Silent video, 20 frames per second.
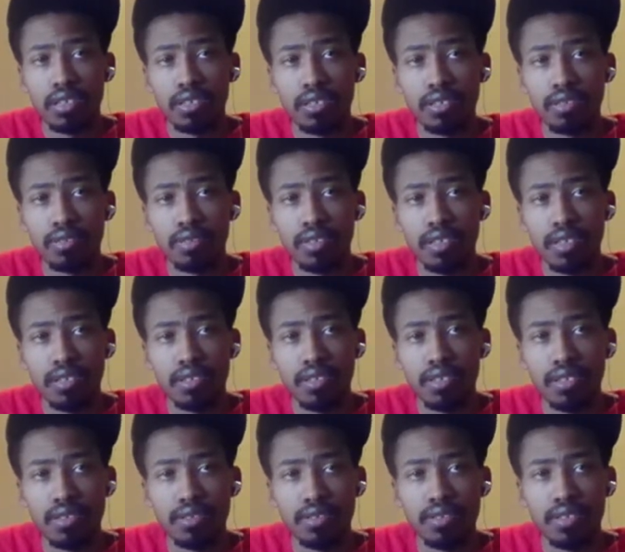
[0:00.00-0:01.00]
you need
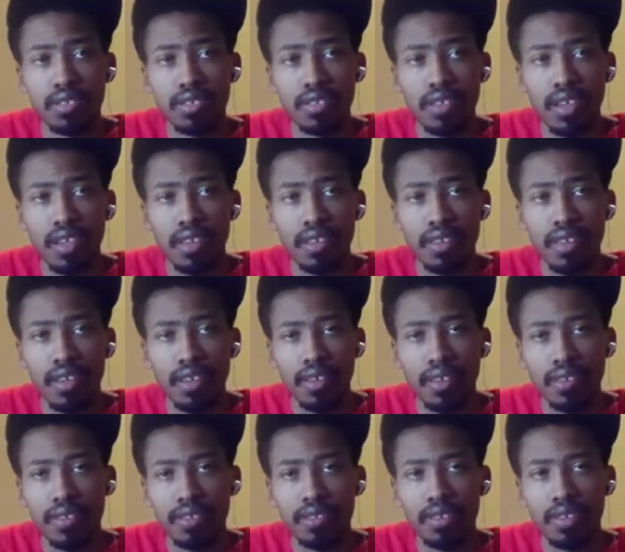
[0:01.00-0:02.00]
this, you need that?
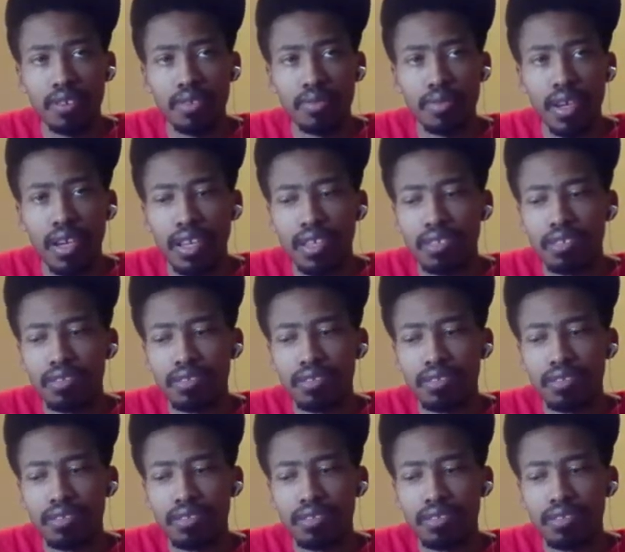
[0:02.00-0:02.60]
Like, not,